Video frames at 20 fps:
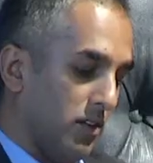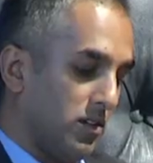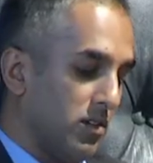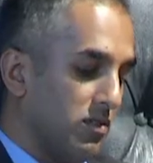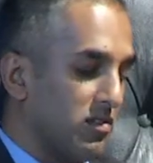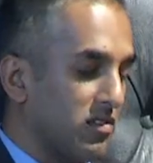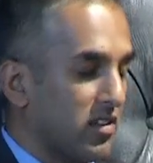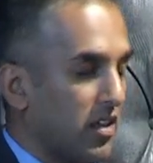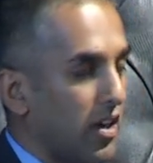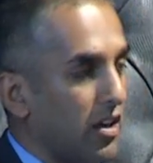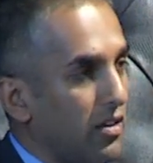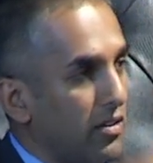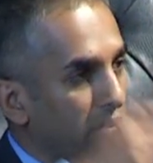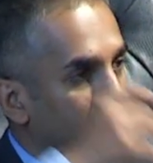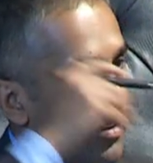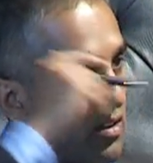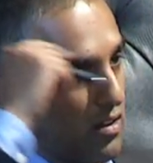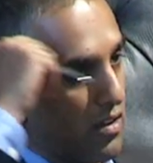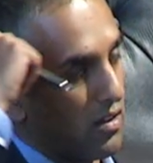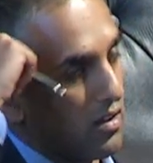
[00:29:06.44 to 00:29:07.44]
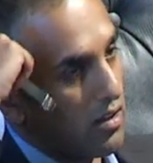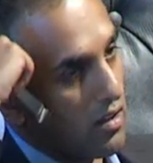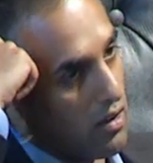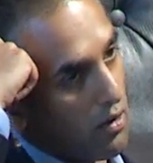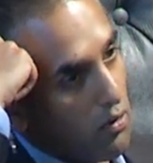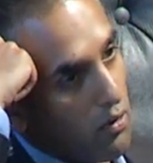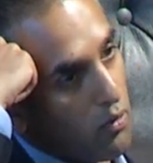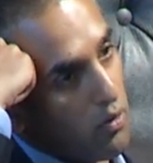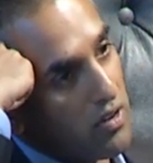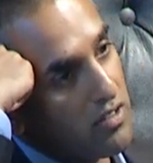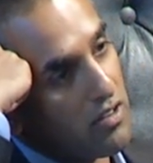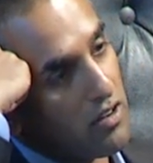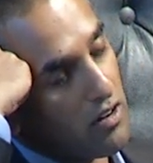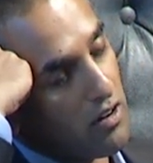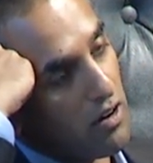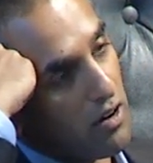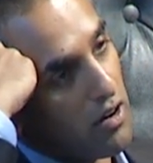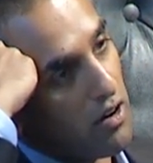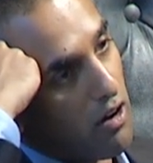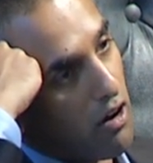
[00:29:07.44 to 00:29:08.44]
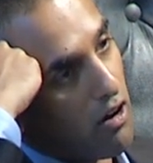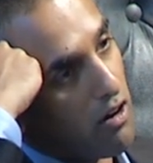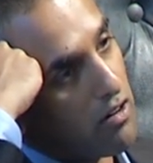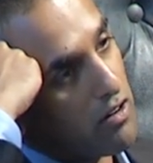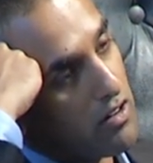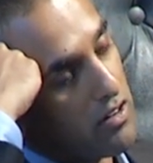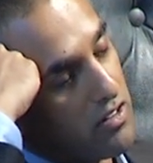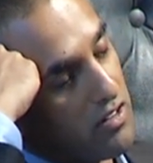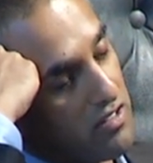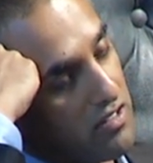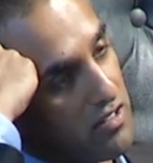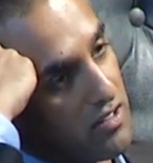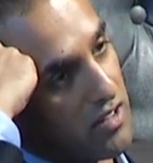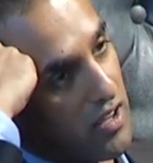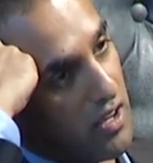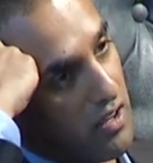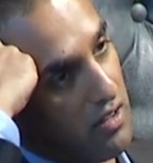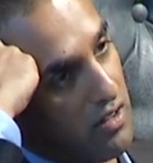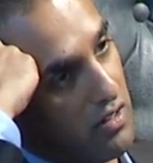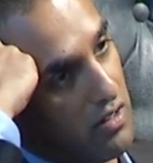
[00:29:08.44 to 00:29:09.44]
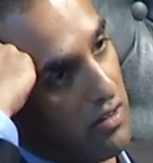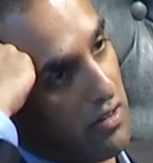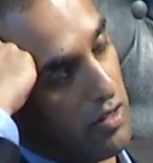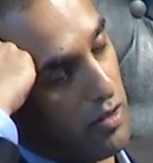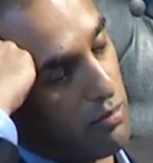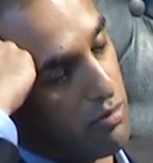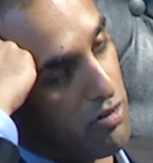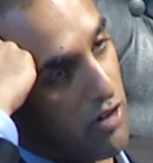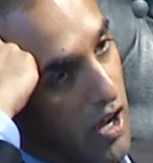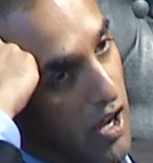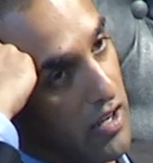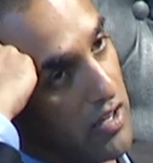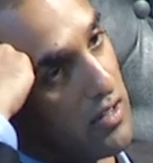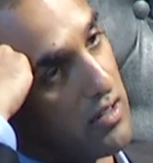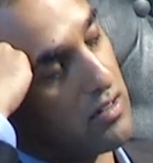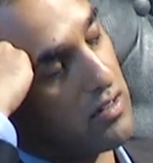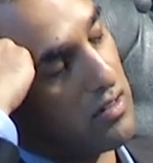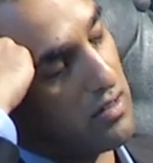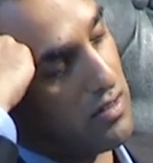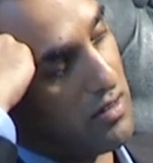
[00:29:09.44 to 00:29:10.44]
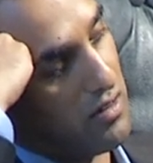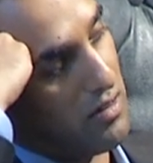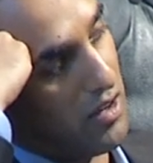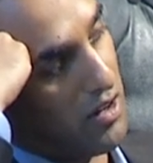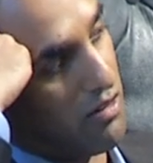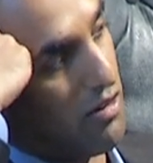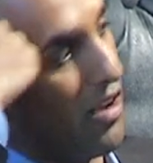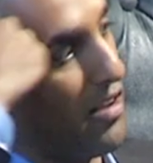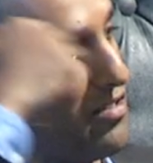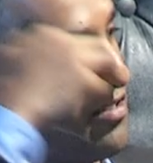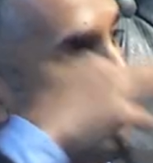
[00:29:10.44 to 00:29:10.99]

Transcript: you've scaled, is it harder to scale the product across